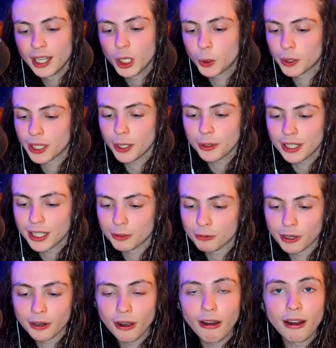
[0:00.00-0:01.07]
without any
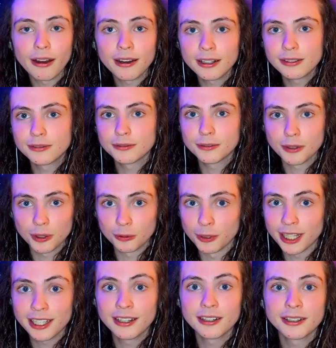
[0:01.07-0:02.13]
regard for the
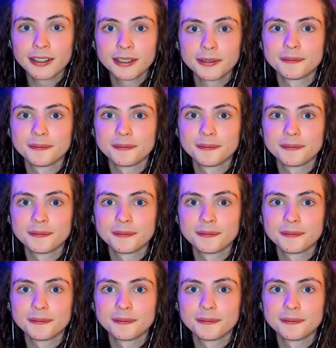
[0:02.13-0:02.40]
reader?